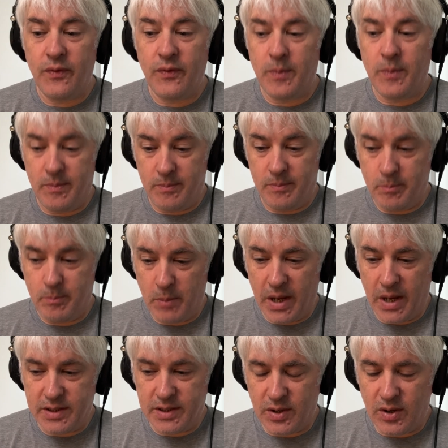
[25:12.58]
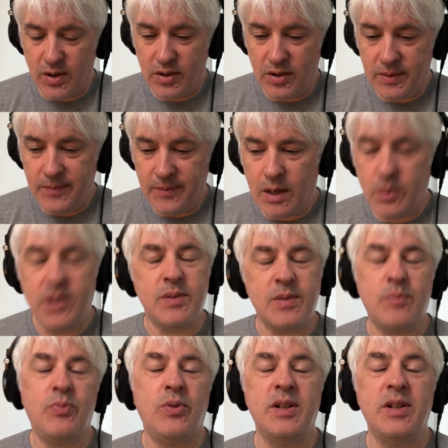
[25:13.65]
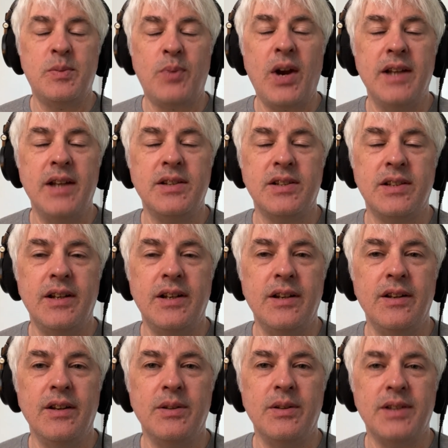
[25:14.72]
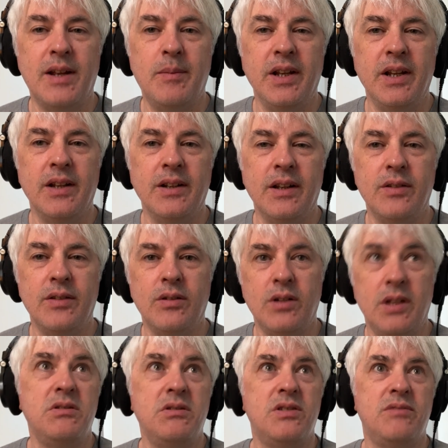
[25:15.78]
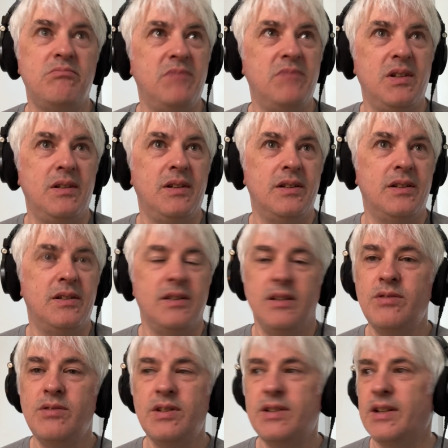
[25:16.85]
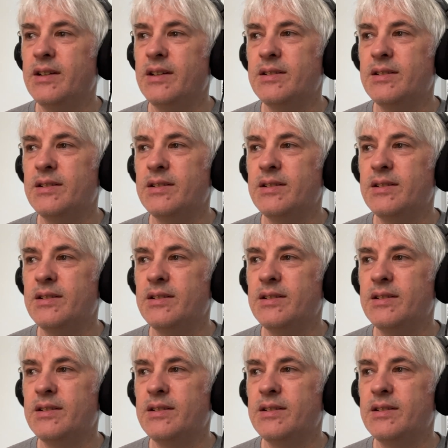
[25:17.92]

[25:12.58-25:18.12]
of my song, I was pretty surprised, because I didn't know it was happening, and I thought, this is interesting.